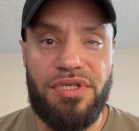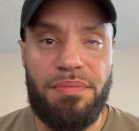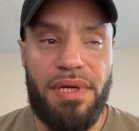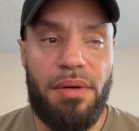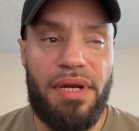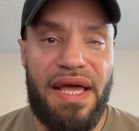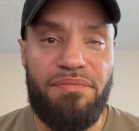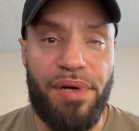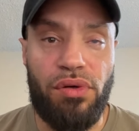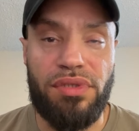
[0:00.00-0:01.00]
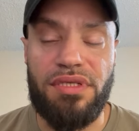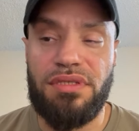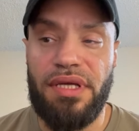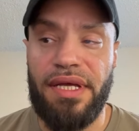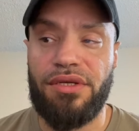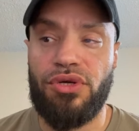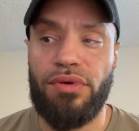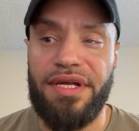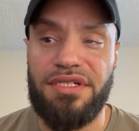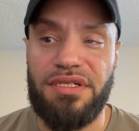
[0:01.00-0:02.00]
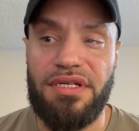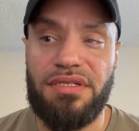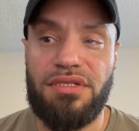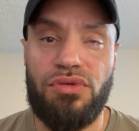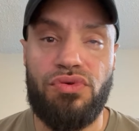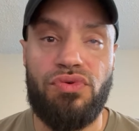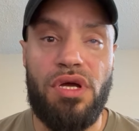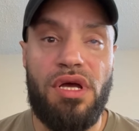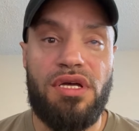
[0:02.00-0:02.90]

to be able to have boldness and courageousness to